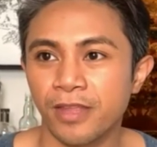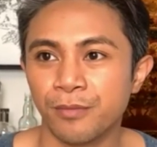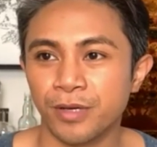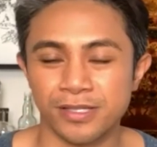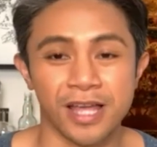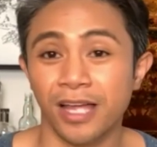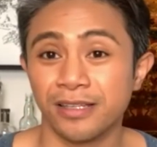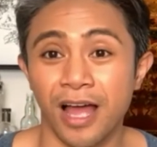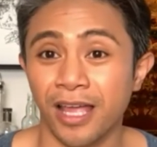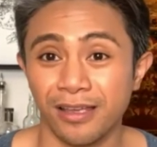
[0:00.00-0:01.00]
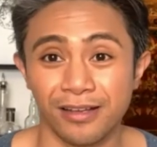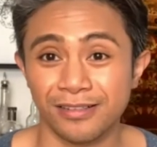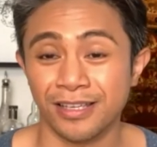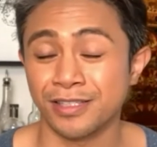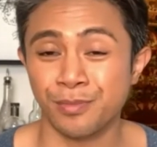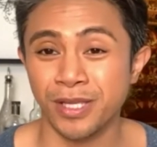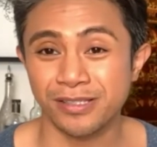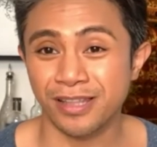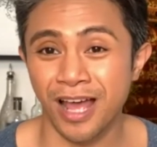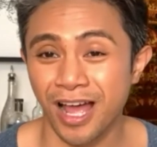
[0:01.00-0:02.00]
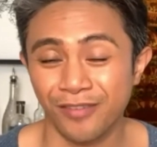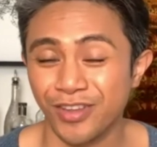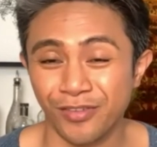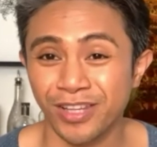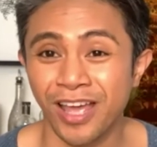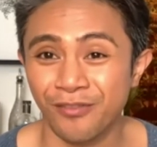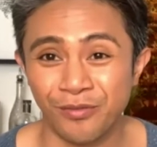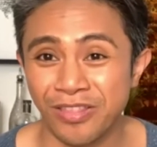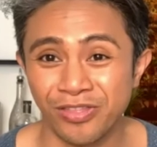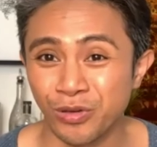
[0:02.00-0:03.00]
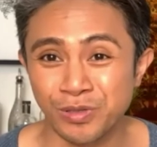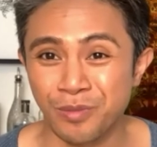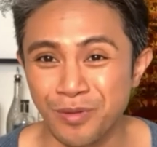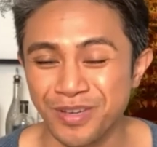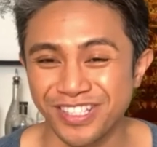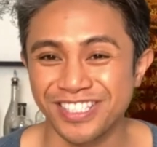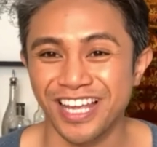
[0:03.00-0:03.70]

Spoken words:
Because I can speak to that. I've definitely have those moments.